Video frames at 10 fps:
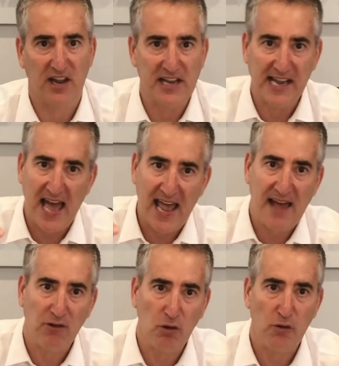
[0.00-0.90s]
And you got to
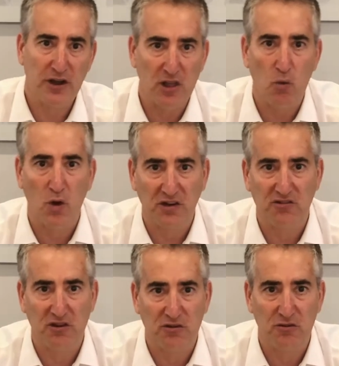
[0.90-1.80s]
have a lawyer that wants
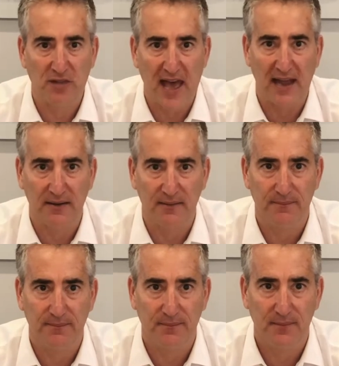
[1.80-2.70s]
to do that.
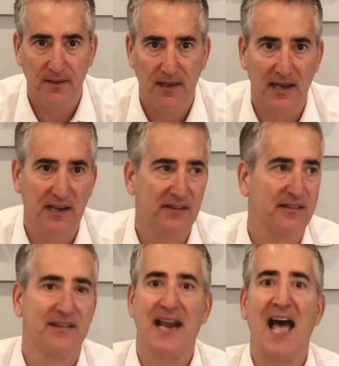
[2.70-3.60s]
And it's
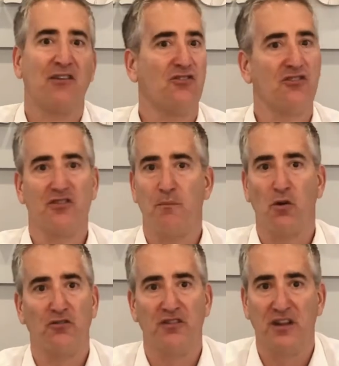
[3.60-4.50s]
not just the
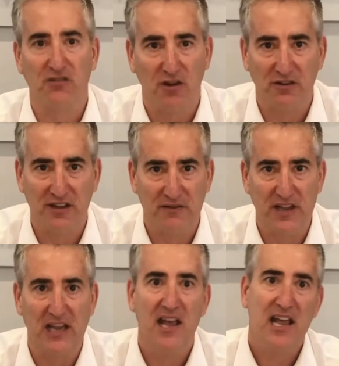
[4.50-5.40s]
person that's on
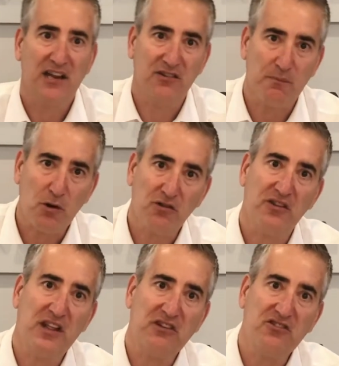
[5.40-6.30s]
TV. It's the
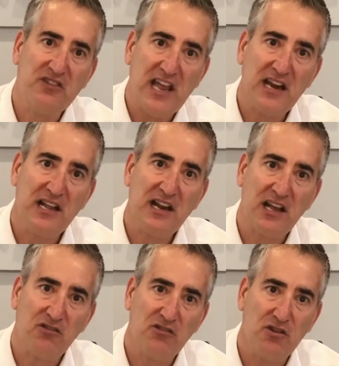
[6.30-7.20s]
person that's standing
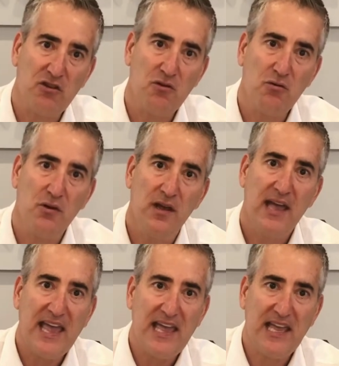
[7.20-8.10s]
next to you
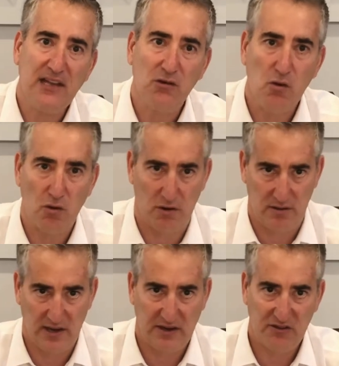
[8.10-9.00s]
in court,
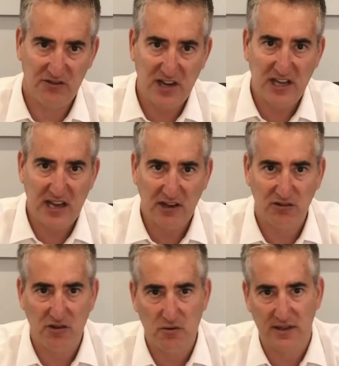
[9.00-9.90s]
sitting
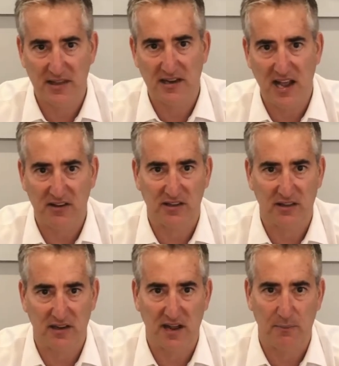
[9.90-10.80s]
next to you at the desk at
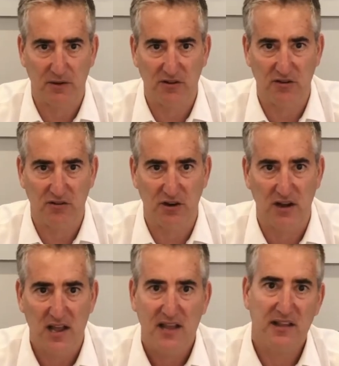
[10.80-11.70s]
the deposition,
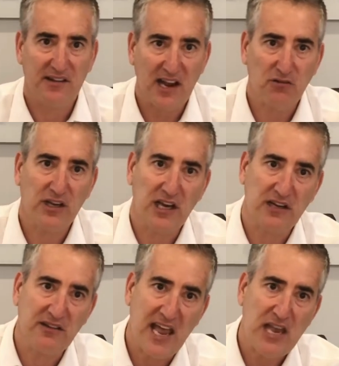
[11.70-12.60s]
that's actually going
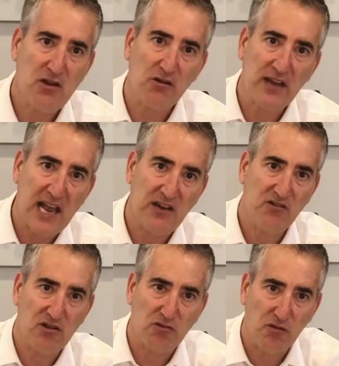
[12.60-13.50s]
to take your case
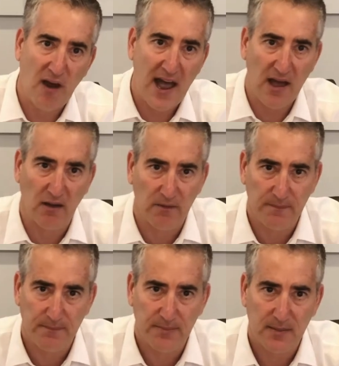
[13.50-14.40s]
to trial.
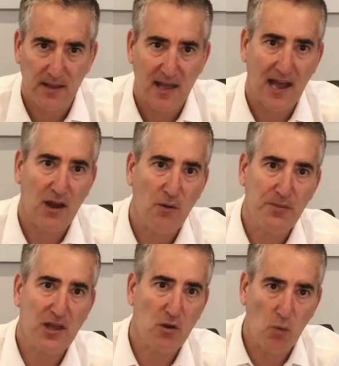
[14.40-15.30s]
I hope
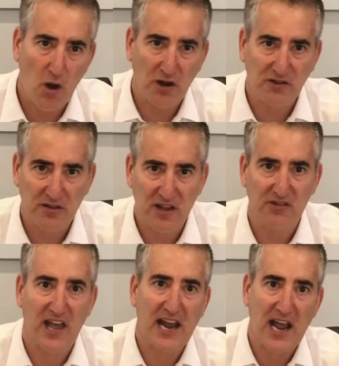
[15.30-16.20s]
that you're watching
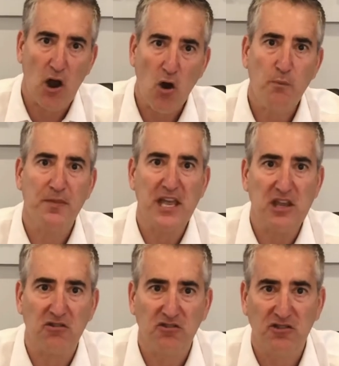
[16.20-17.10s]
this, and I hope that
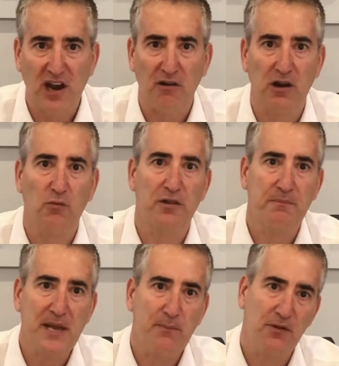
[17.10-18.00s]
you share it with
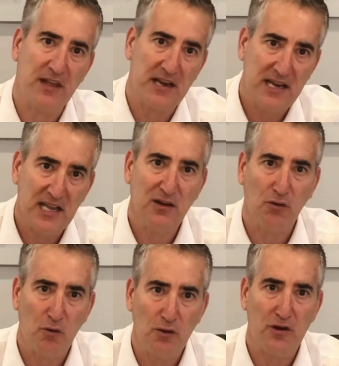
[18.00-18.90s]
people that need a
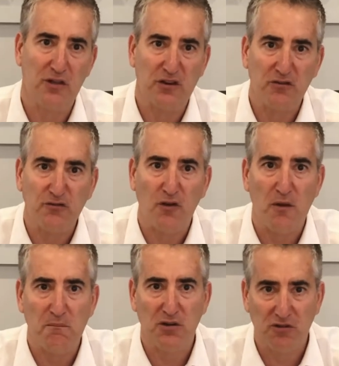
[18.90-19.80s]
lawyer that's
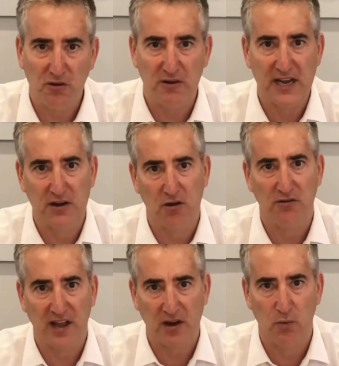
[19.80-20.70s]
from Missouri and
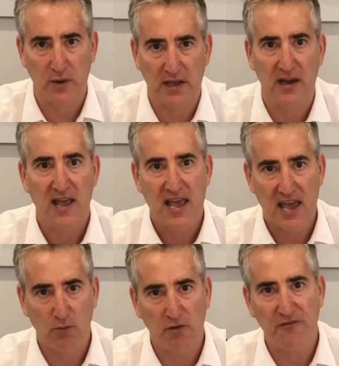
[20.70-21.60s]
knows how to win
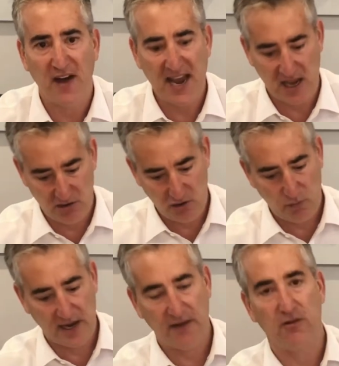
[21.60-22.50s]
and will fight and do
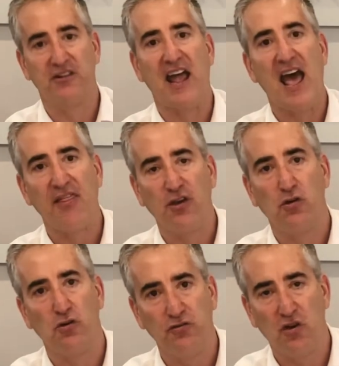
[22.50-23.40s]
whatever is
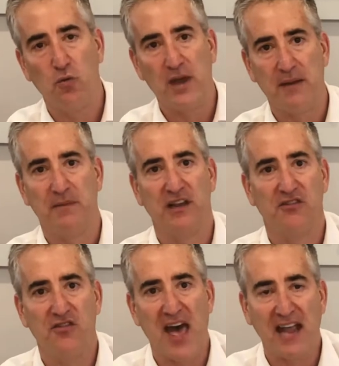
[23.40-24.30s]
ethical to win,
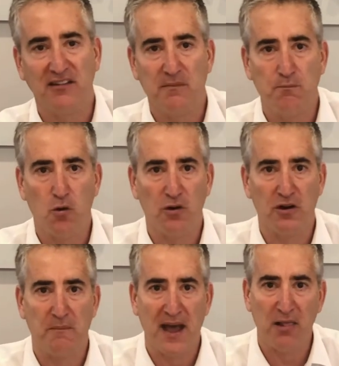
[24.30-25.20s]
because that's
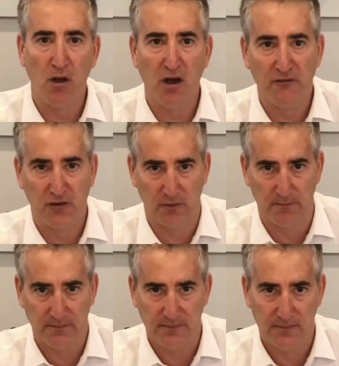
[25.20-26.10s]
important in my law firm.
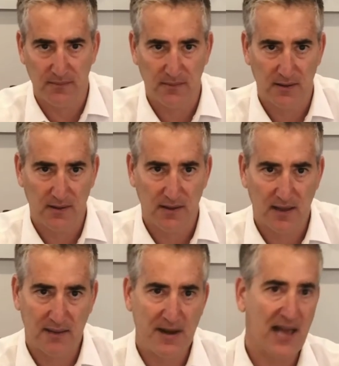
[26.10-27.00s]

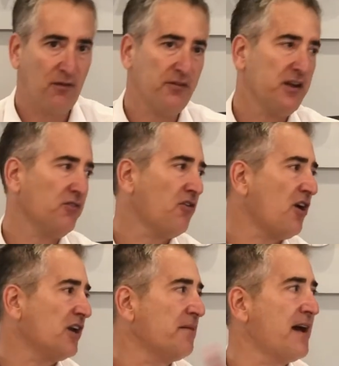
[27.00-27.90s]
I'm not over here
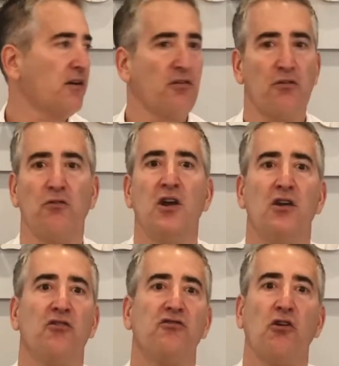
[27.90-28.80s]
talking about other
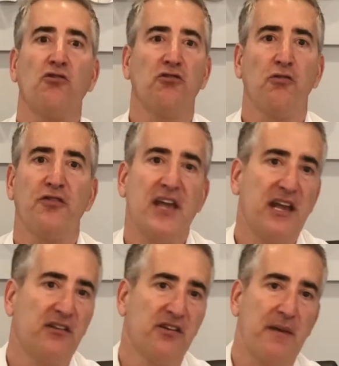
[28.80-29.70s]
social
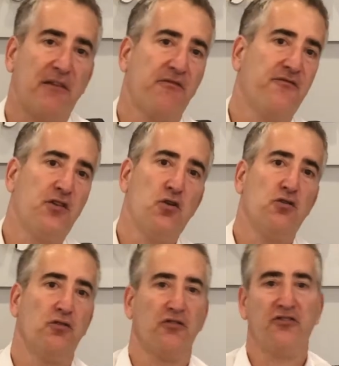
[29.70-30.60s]
things about
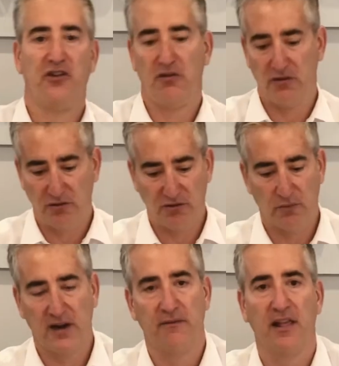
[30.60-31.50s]
food or cereals or
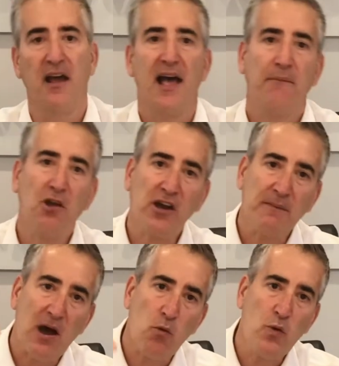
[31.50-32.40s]
whatever. I'm talking
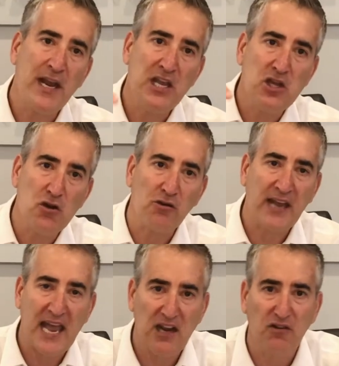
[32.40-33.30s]
about winning your
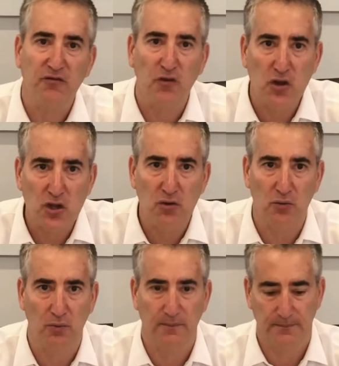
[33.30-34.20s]
case for you.